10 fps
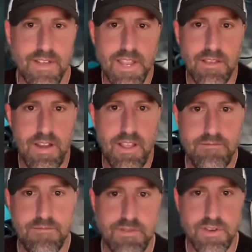That's all you
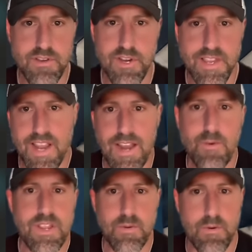need. Just
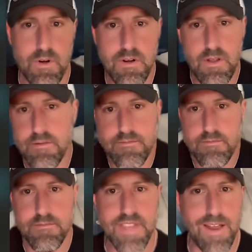sideways would work.
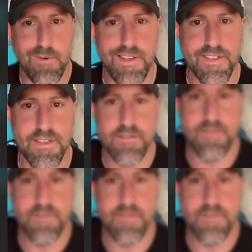Sideways.